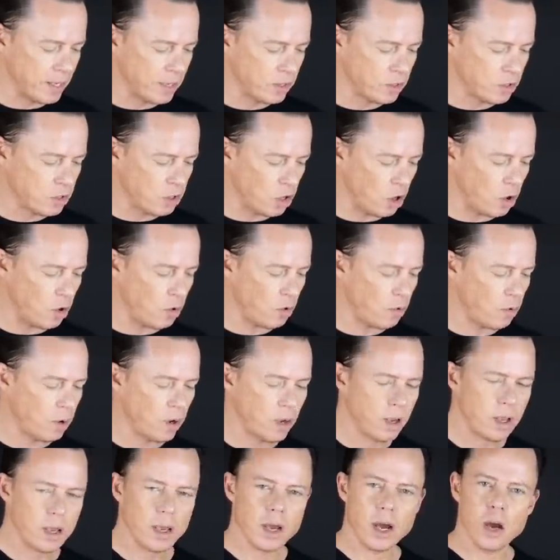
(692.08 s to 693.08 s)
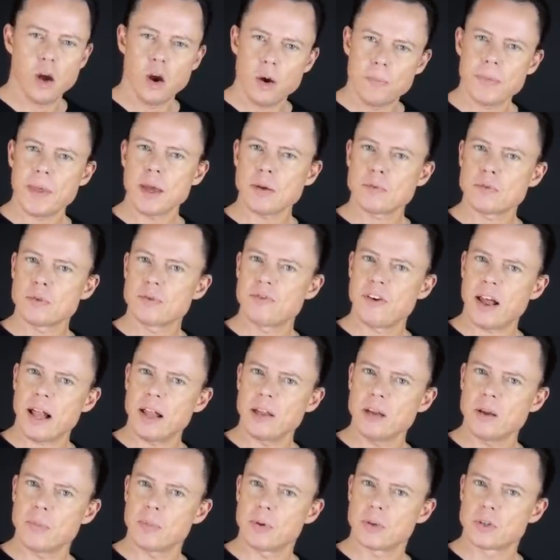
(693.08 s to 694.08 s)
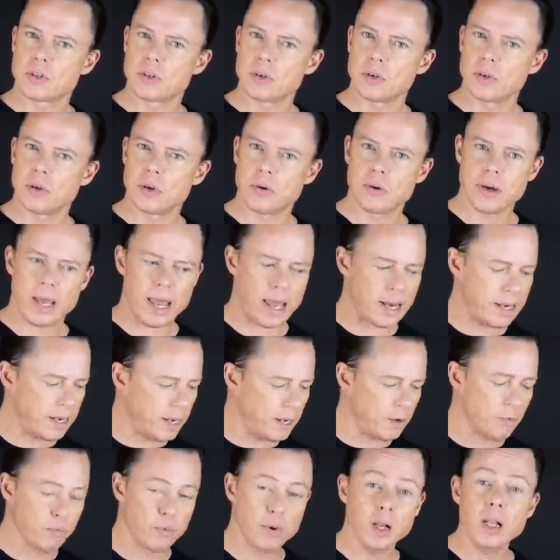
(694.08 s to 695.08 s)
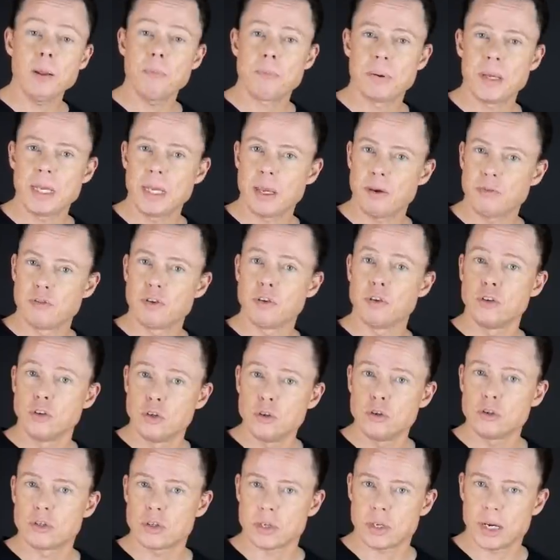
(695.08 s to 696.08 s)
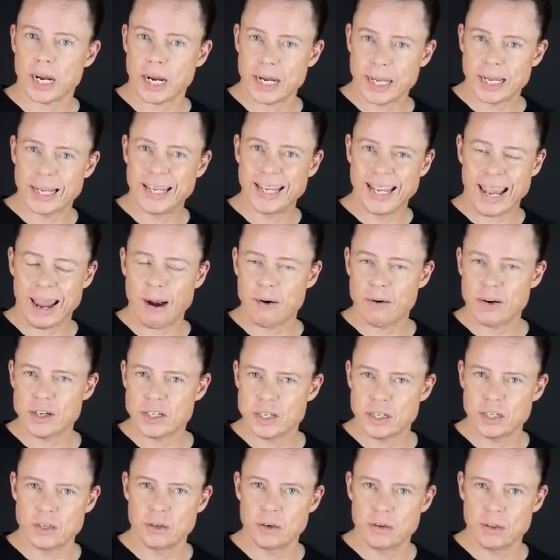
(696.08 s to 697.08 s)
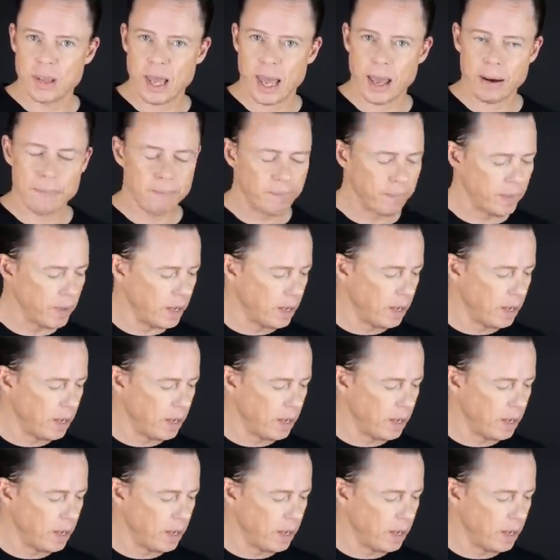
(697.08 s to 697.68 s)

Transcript: So I hope that was valuable to you, and it will be if you use it. I can guarantee you that.